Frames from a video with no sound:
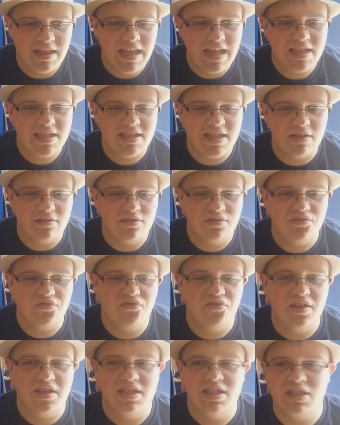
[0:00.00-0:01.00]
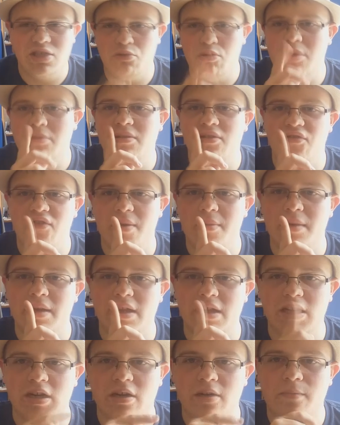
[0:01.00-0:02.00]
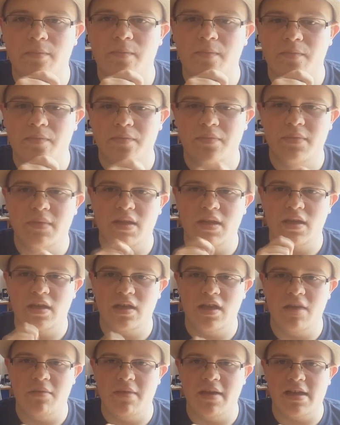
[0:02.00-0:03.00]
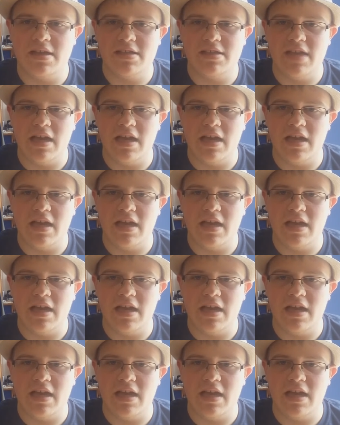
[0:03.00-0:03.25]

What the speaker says: That sounds extremely familiar. Give me a